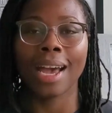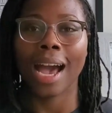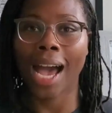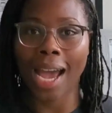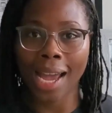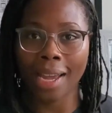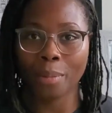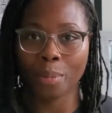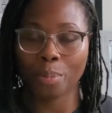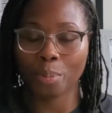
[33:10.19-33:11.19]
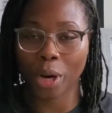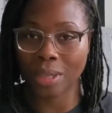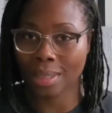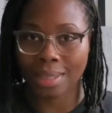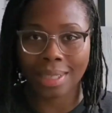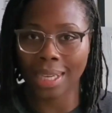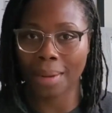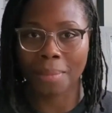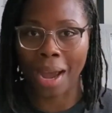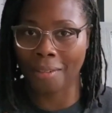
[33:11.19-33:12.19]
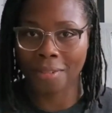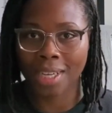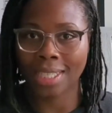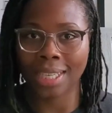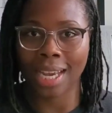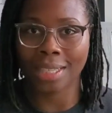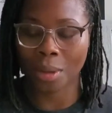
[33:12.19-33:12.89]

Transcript: I personally am not finished yet,